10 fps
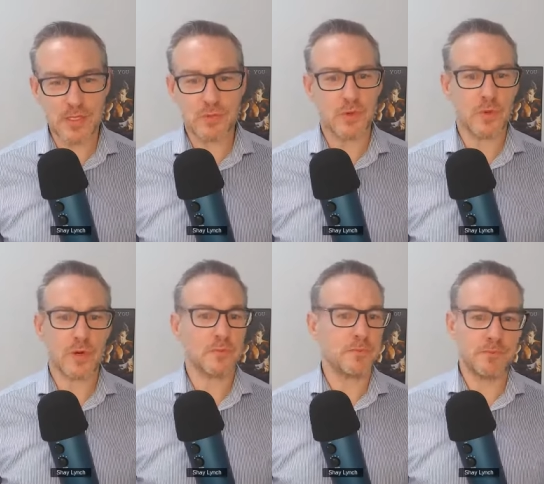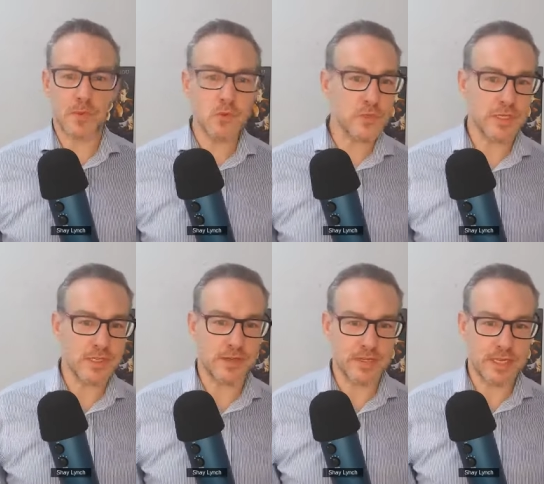We work mostly
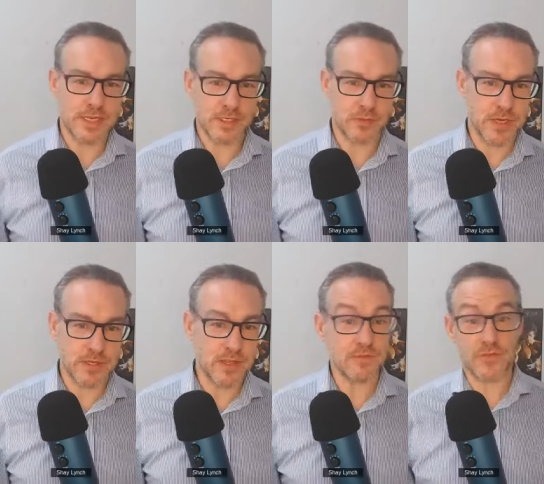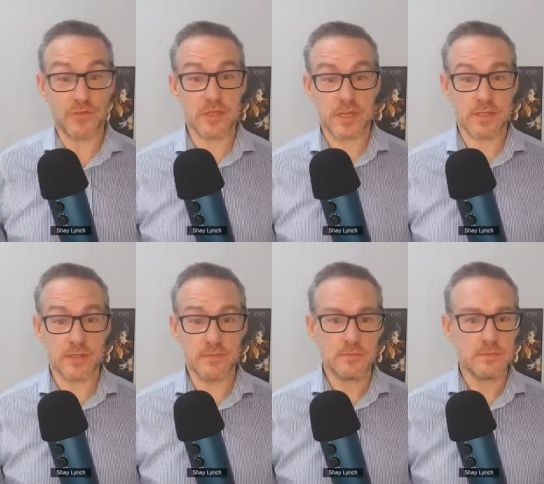seven days a week, not full days,
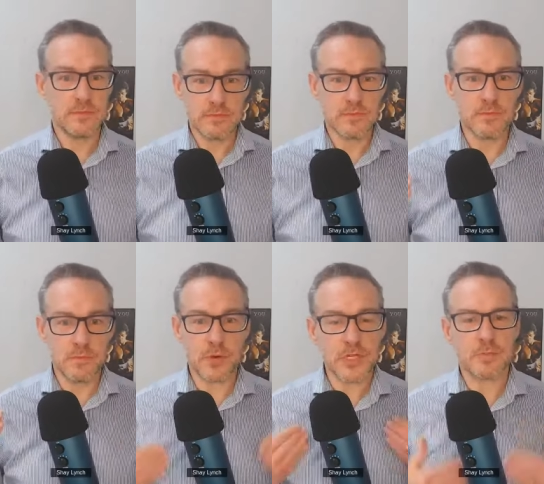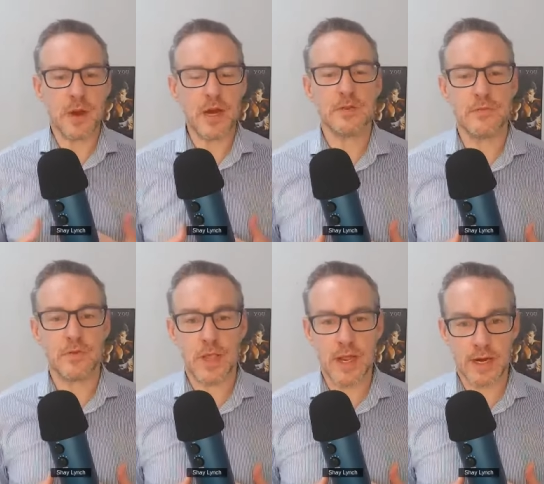but it's part of who we
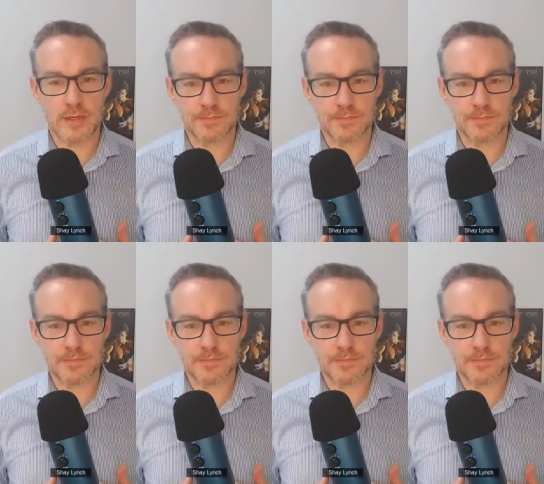are.